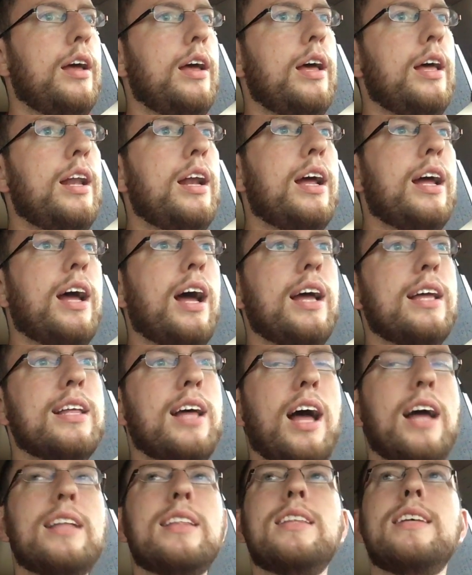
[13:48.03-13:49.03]
And I, I,
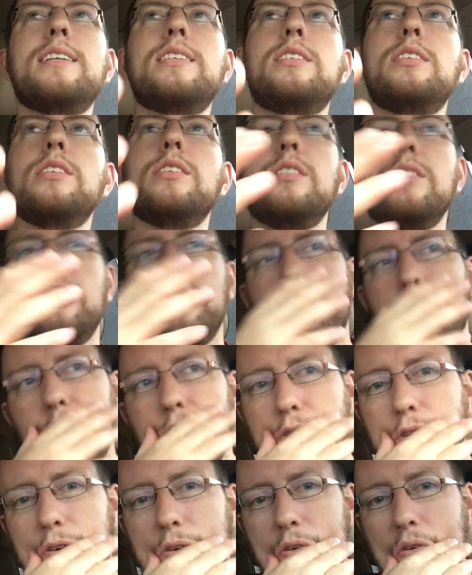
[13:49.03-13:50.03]
I listened
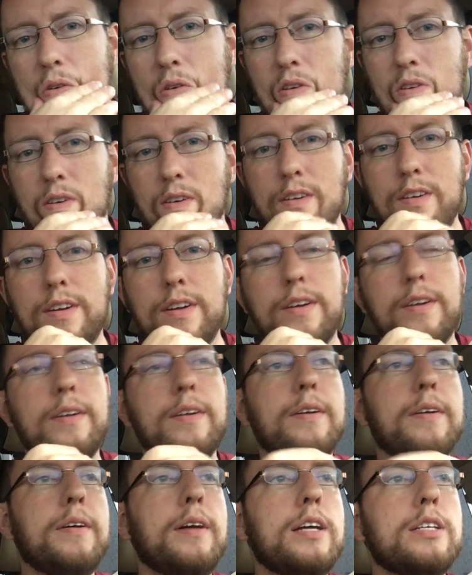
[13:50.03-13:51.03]
to
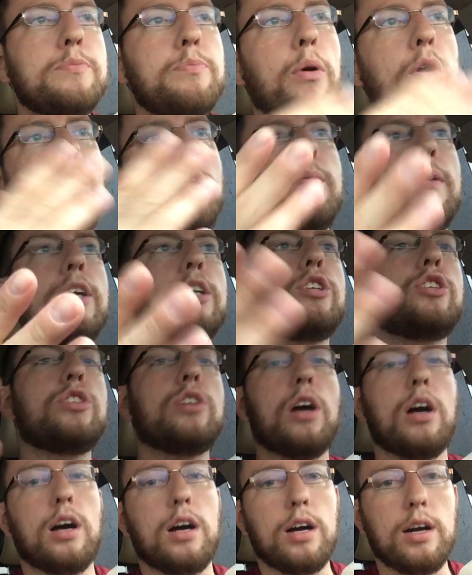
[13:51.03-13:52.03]
as part of my
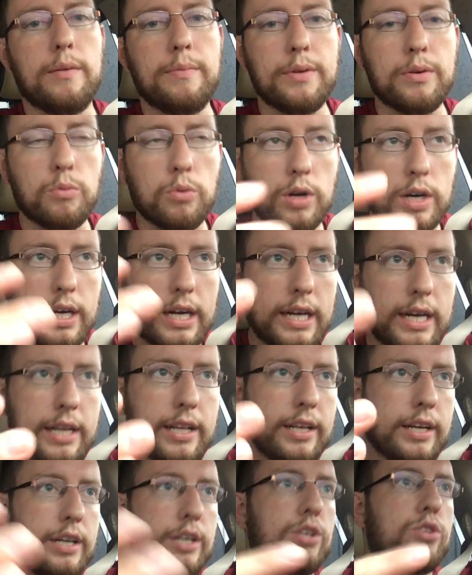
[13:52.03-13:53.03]
job and working in
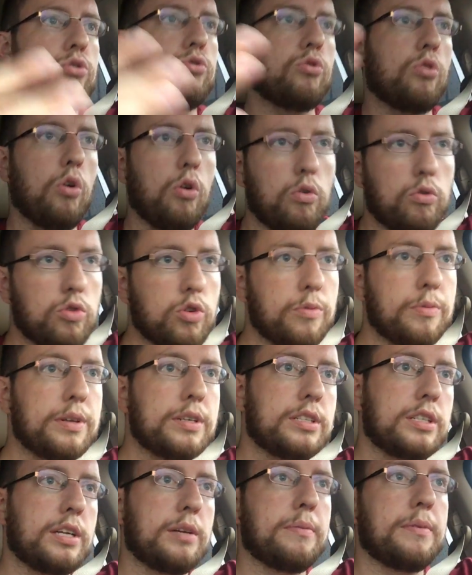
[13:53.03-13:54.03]
the control room at
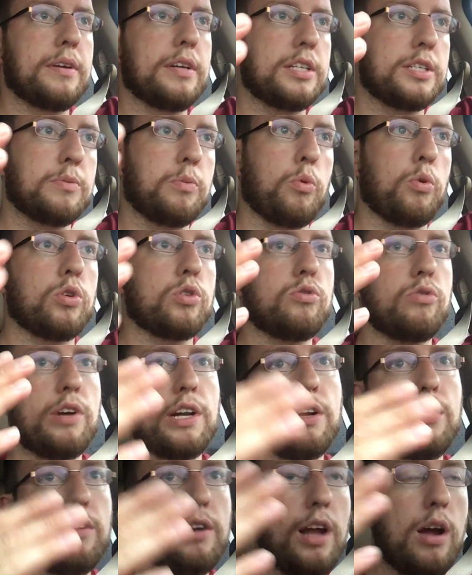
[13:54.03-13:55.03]
CBS Sports
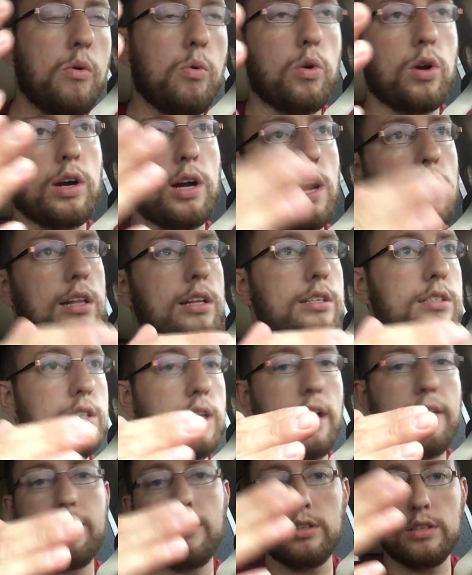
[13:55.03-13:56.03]
Radio Network, I
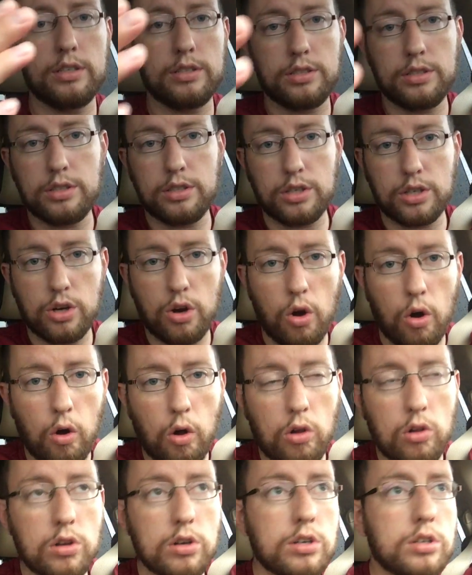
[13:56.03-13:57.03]
listen, I have to listen to
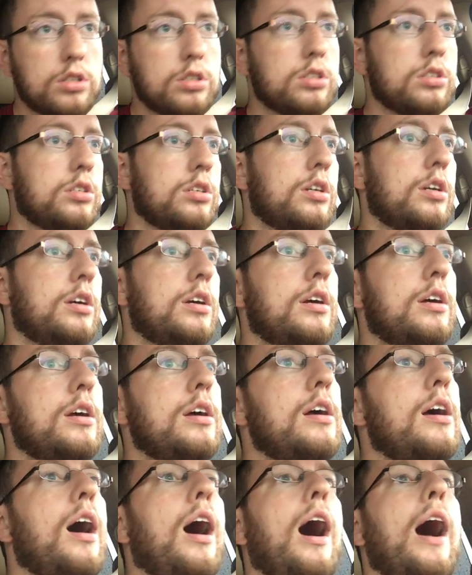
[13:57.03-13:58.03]
callers.
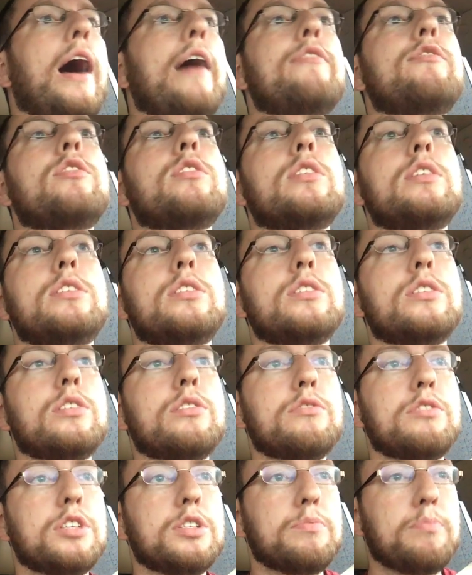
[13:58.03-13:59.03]
I have to listen
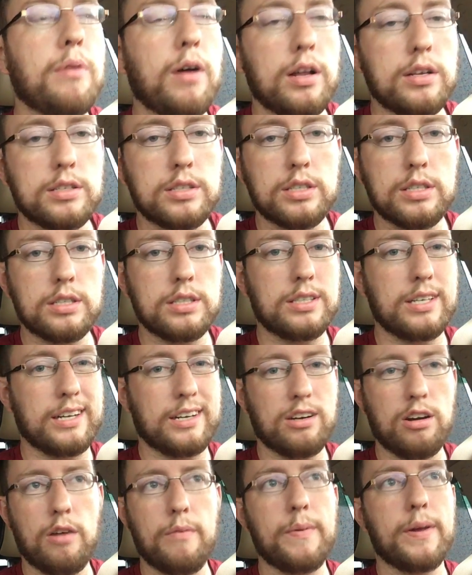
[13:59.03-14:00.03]
to responses
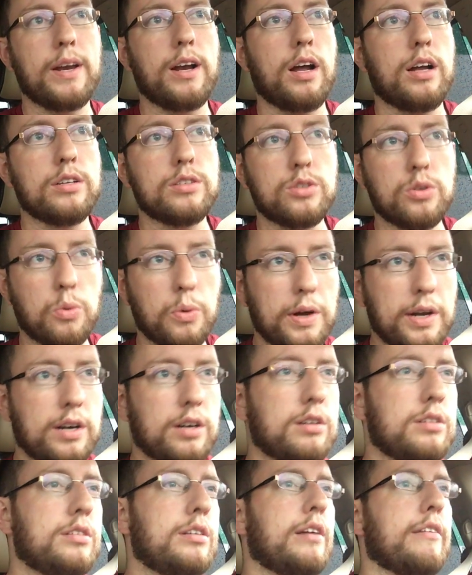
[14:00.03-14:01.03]
that come in on
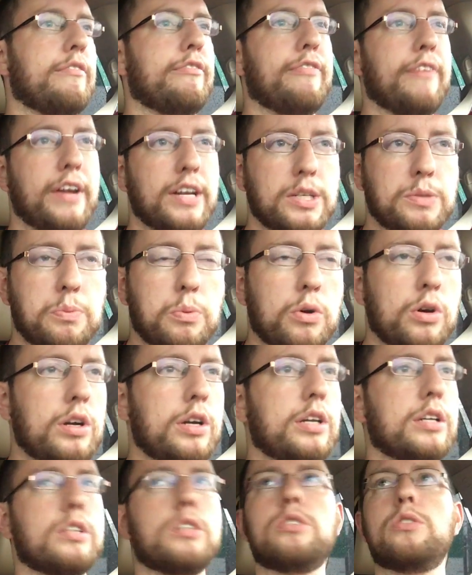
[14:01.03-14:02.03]
Twitter and
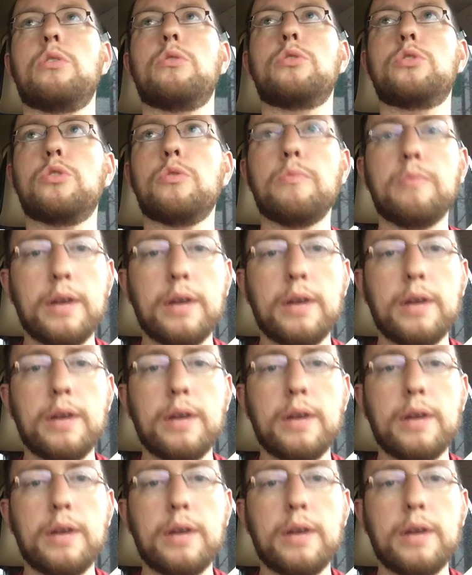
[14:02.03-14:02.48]
Facebook and social